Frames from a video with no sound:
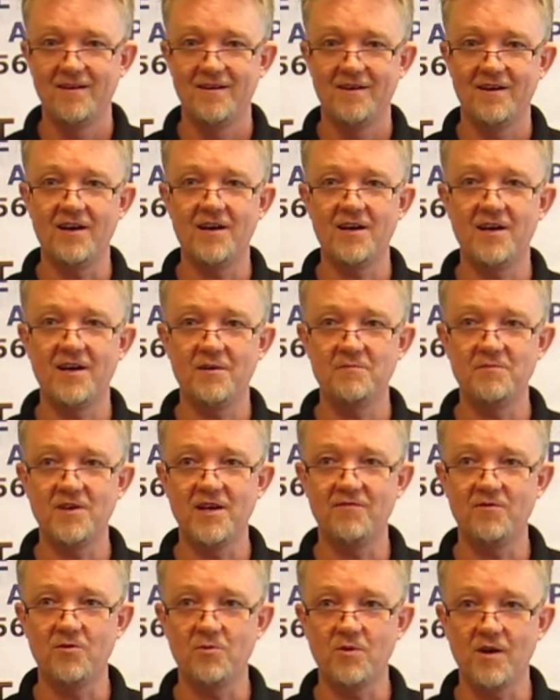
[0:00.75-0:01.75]
Hi, I'm
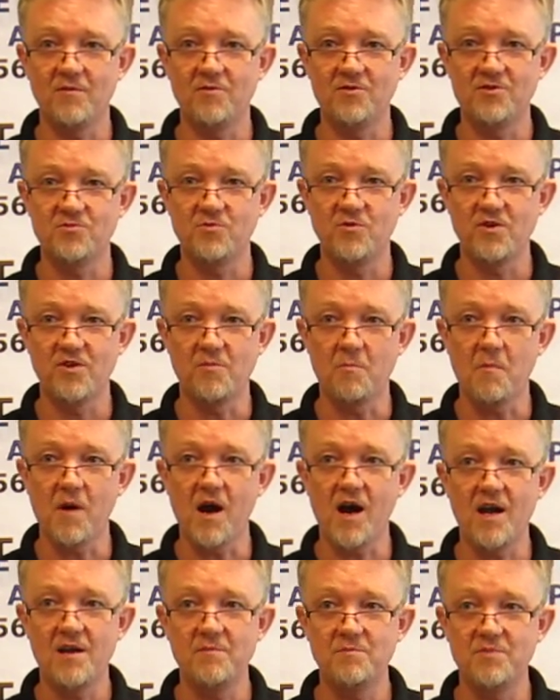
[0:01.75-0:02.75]
Denver Roberts with
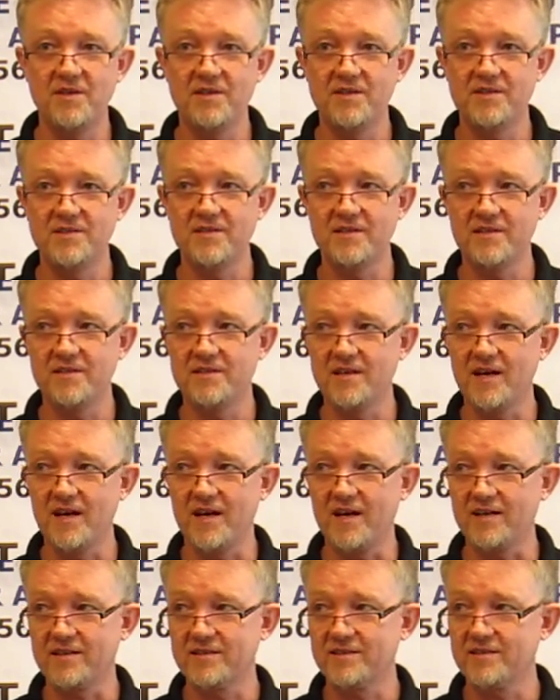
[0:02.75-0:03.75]
My PC
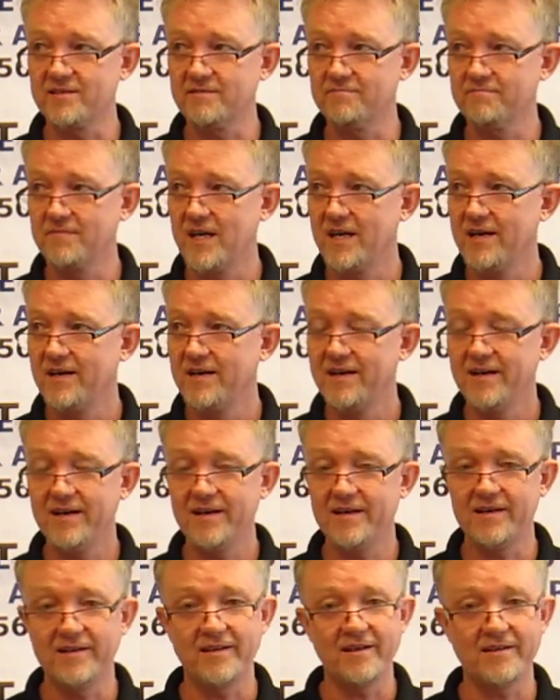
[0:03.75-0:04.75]
Techs,
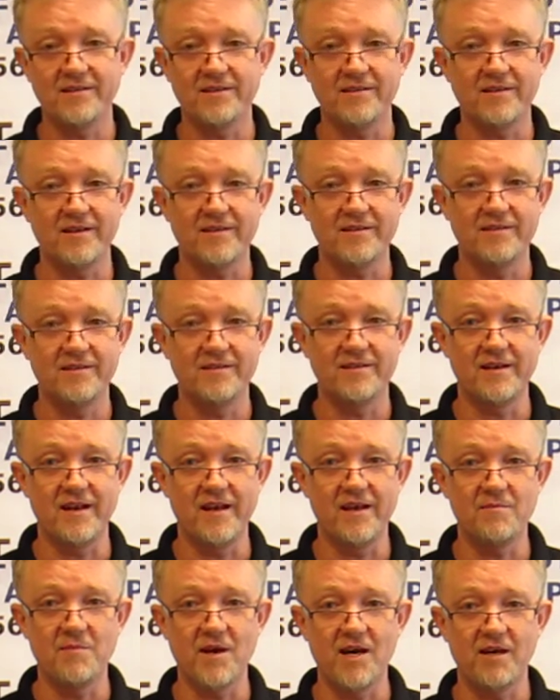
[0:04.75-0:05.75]
and I'd like to talk to you
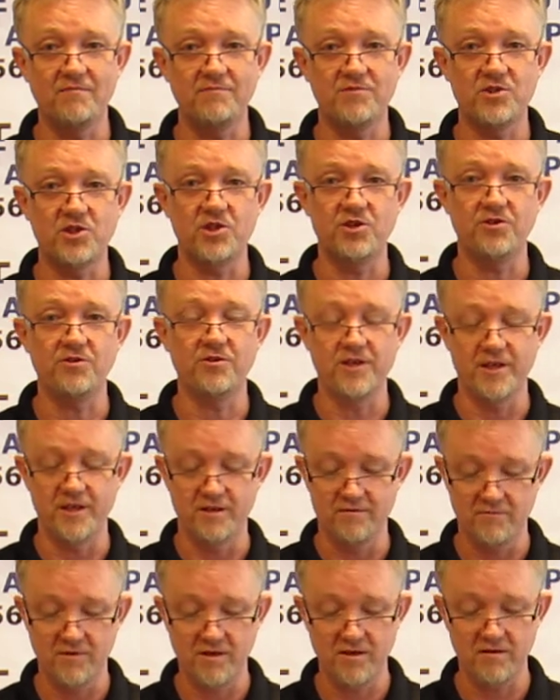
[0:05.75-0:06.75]
today about security.
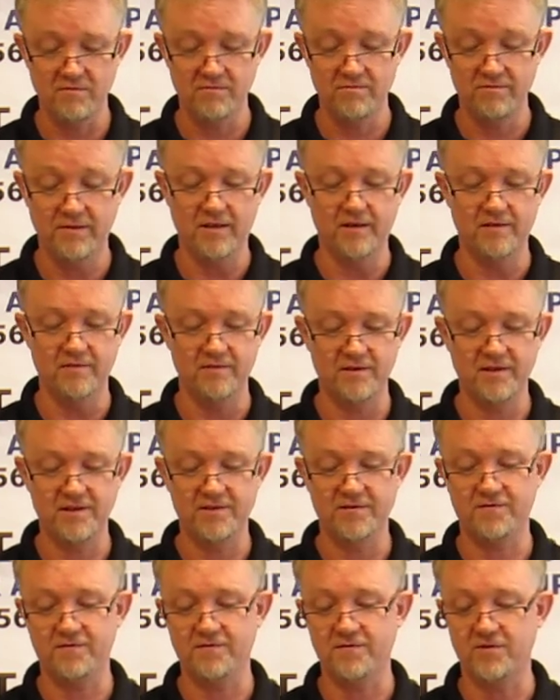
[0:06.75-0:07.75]
Well, let's
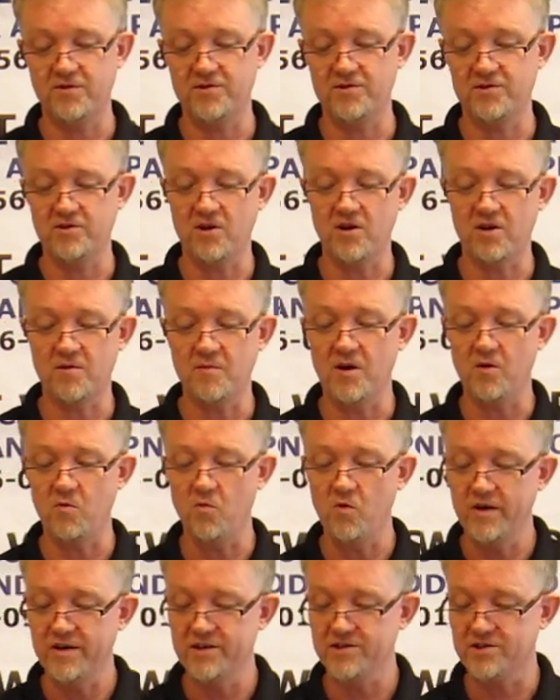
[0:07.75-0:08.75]
first talk about
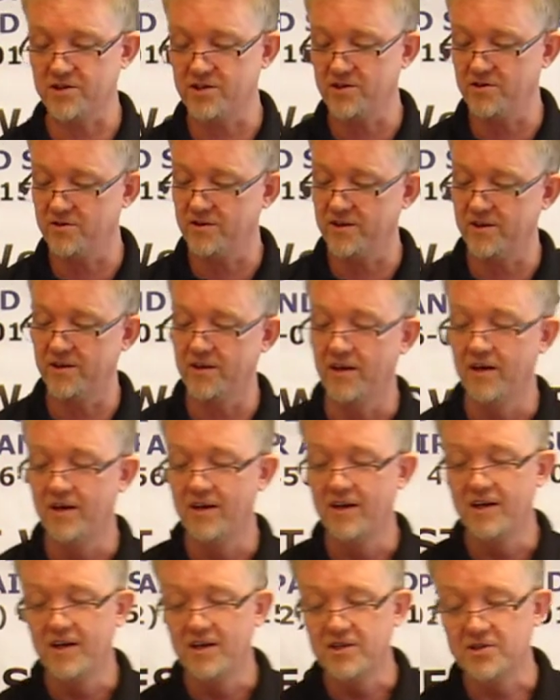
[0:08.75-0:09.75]
what is security.
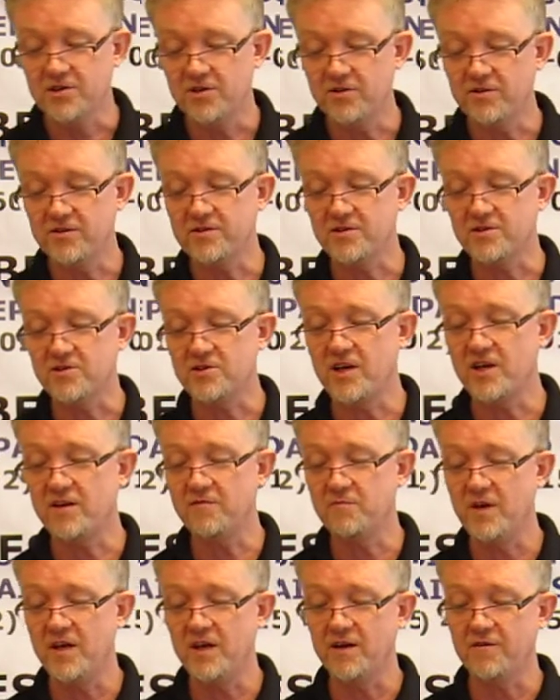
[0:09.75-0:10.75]
Security is a state of
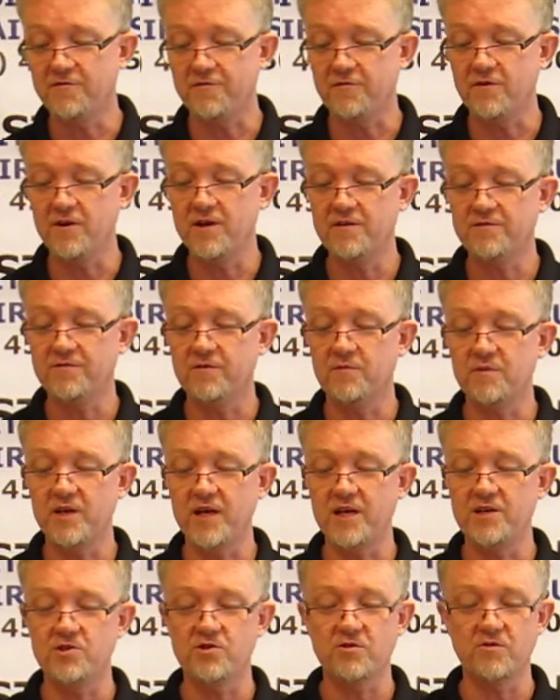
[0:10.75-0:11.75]
being free from
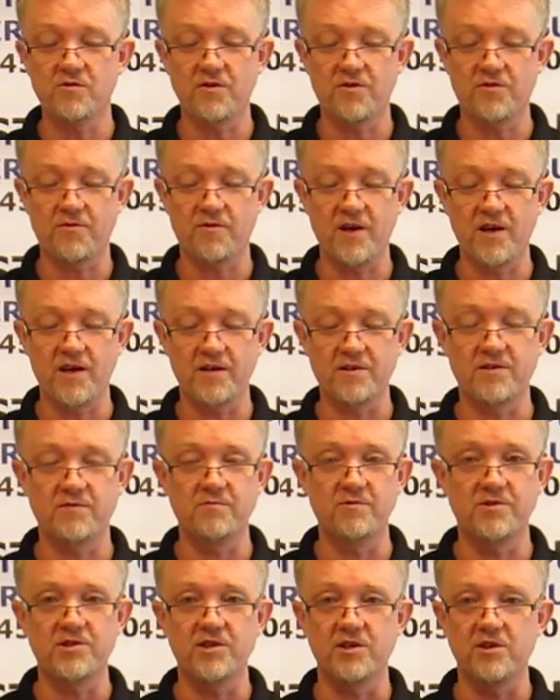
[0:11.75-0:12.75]
danger or threat,
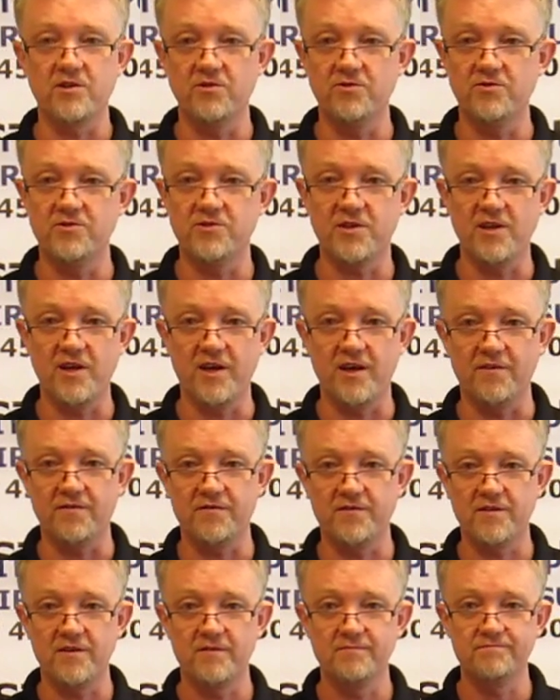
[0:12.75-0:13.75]
which includes theft.